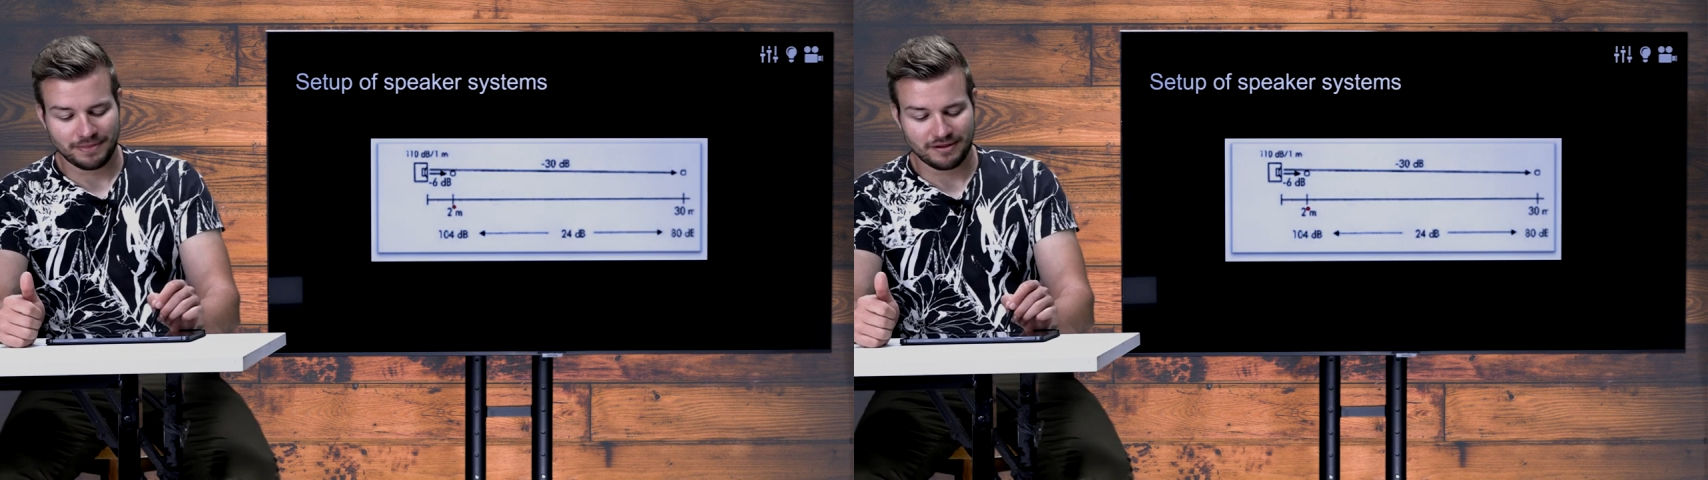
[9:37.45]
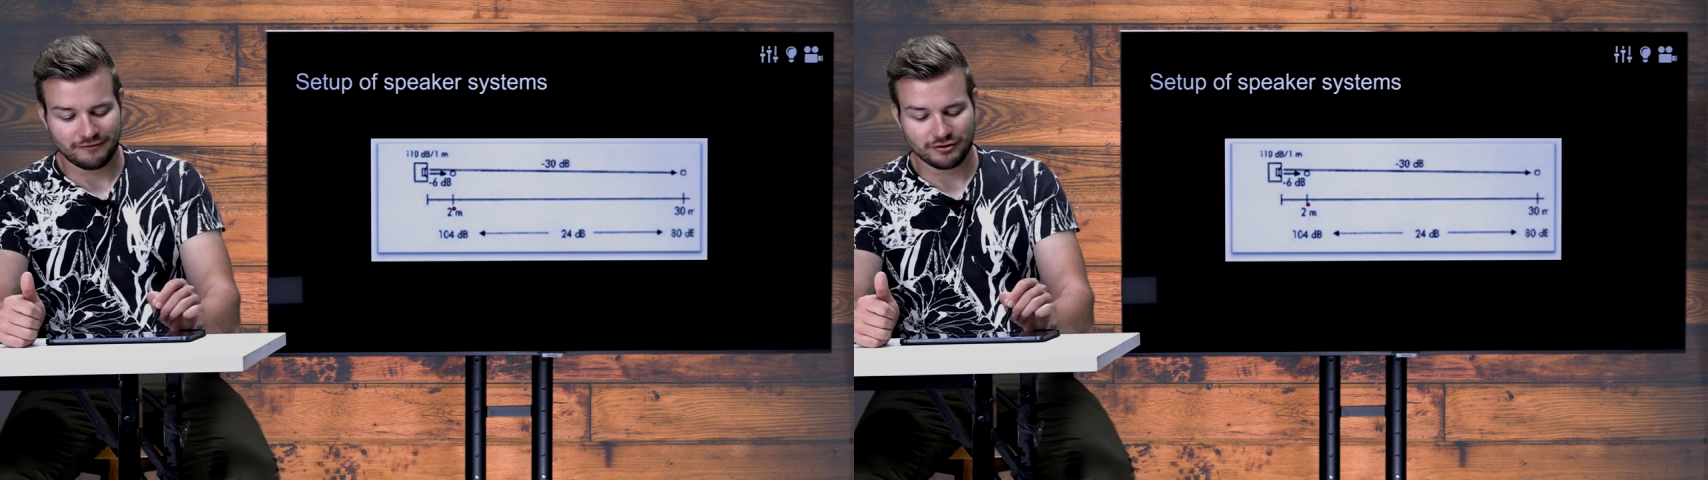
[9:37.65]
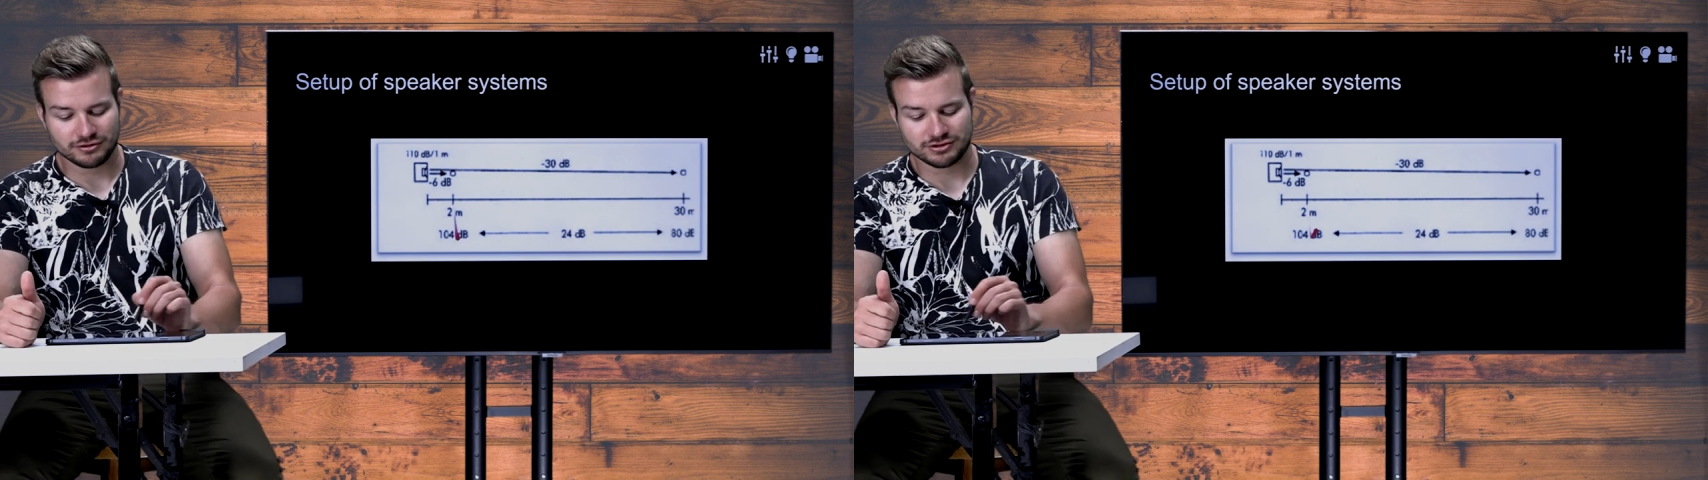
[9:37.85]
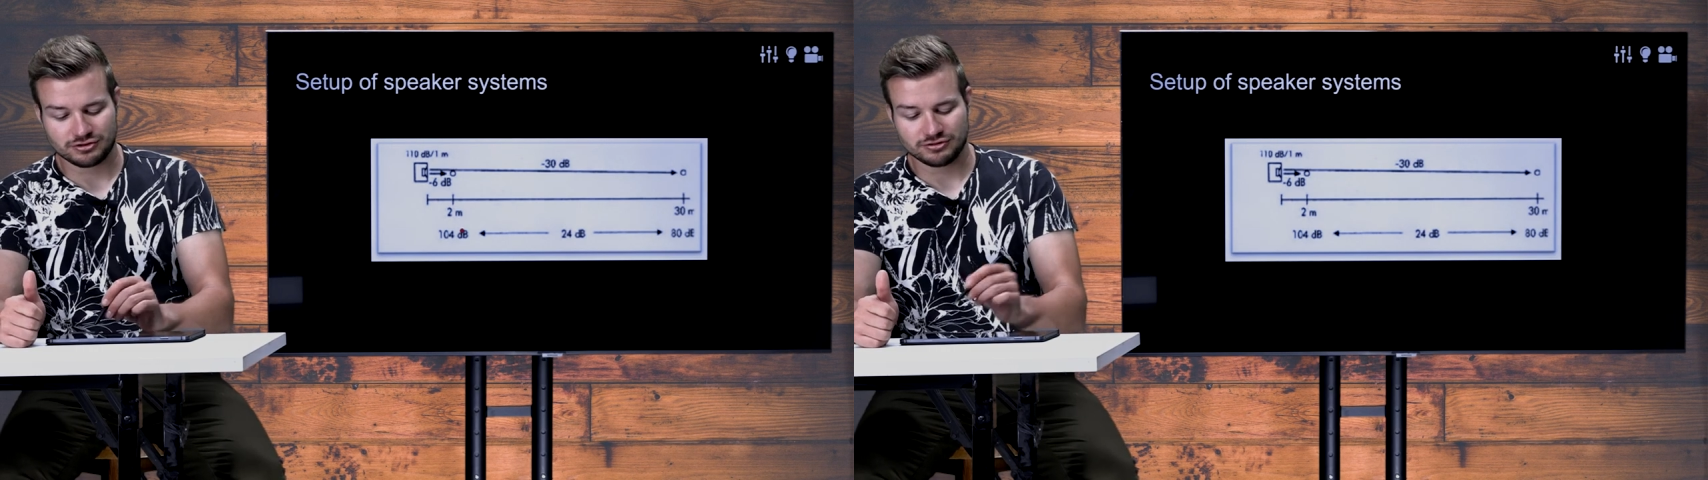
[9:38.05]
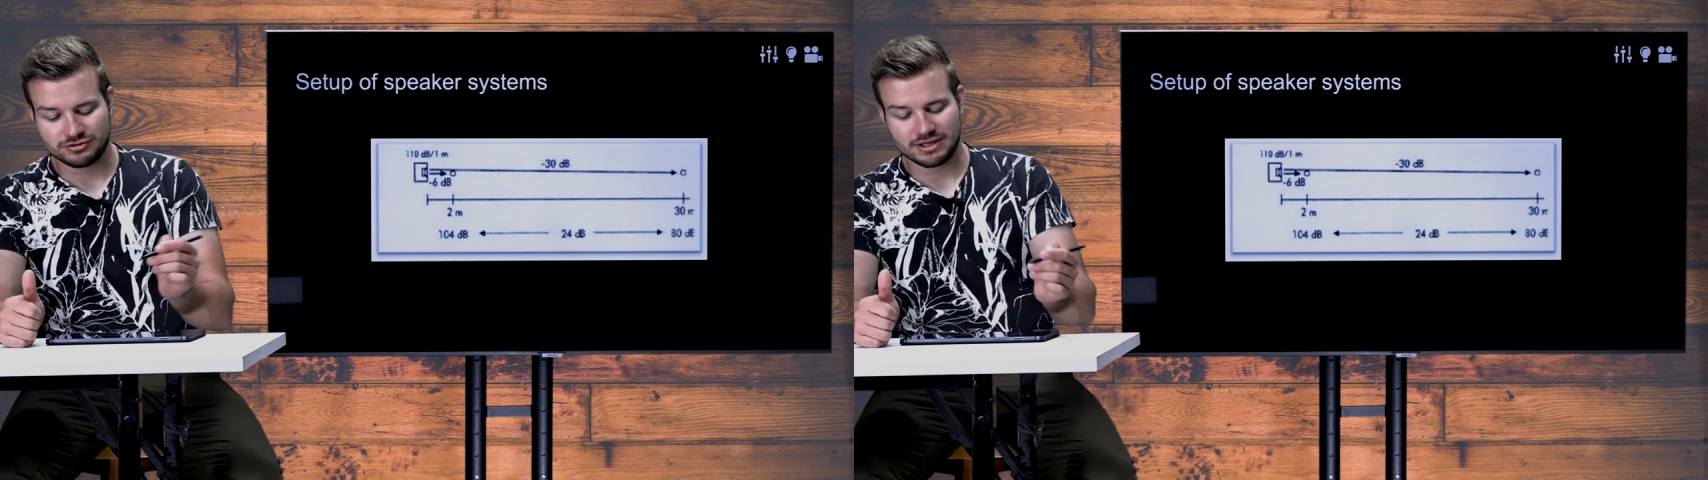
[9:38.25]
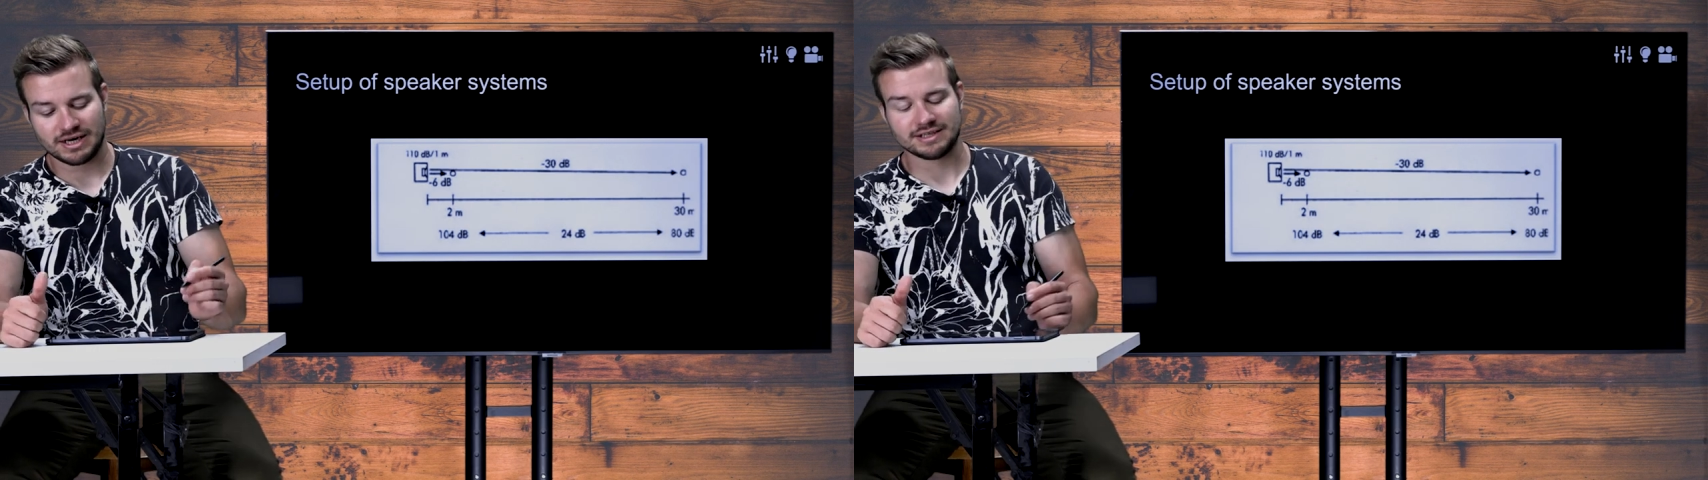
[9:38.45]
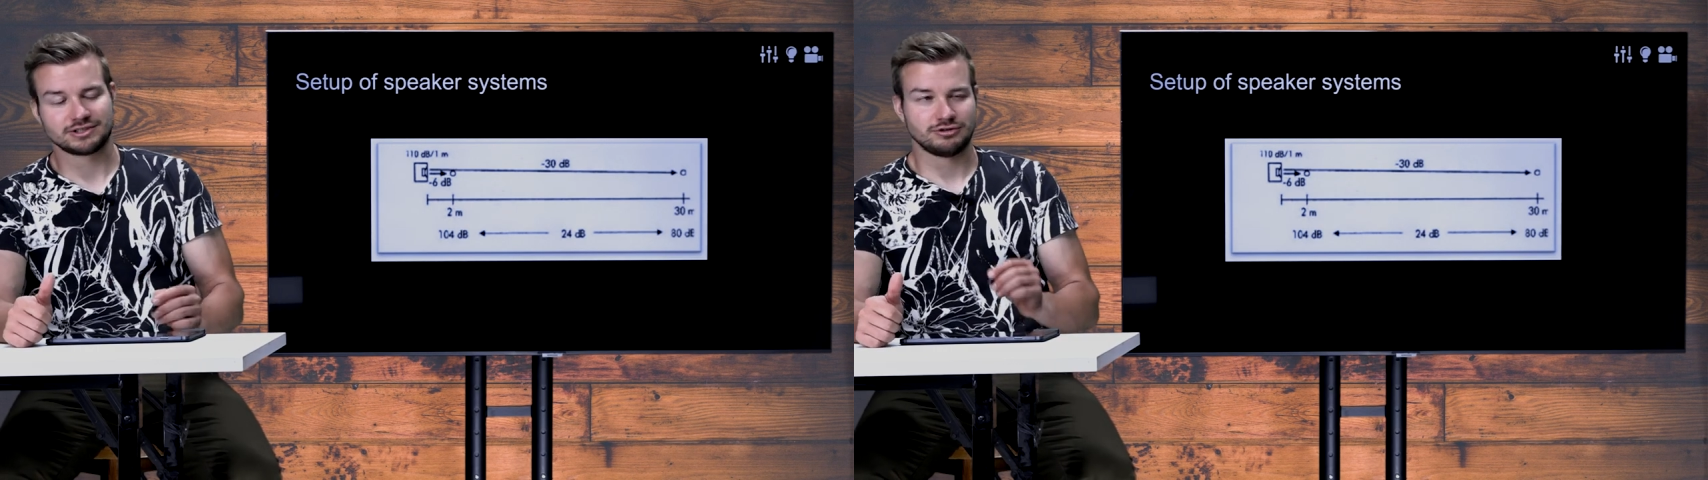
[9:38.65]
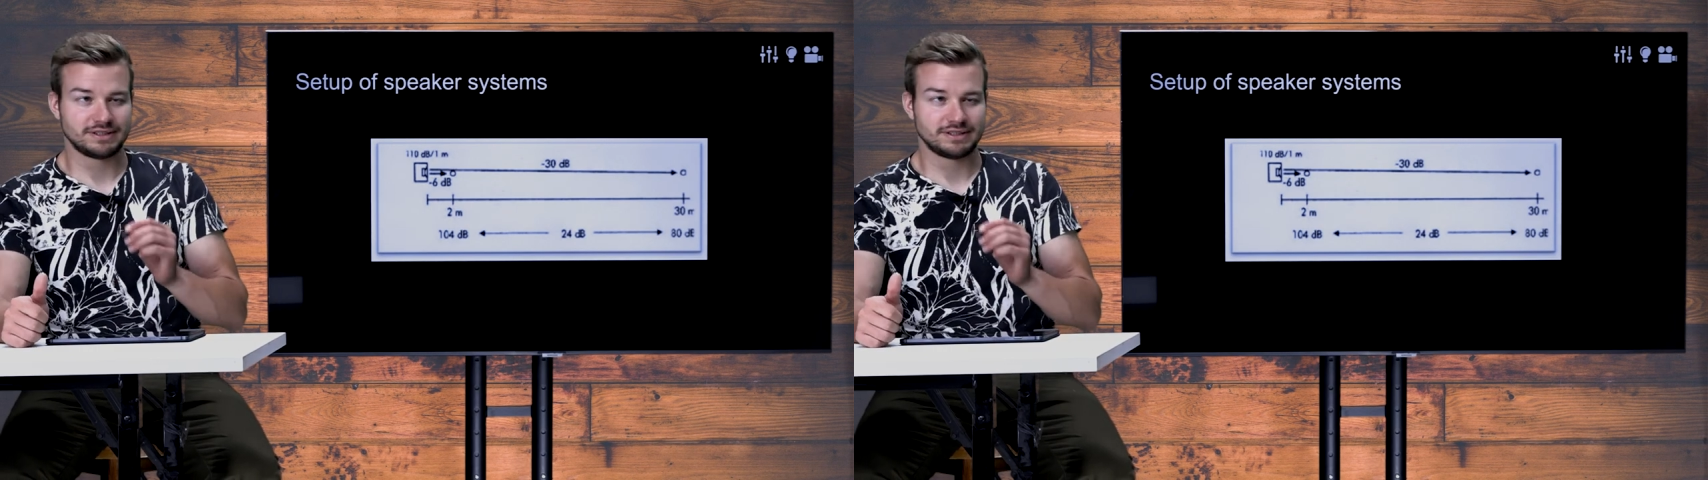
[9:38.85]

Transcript: the first row to the last row.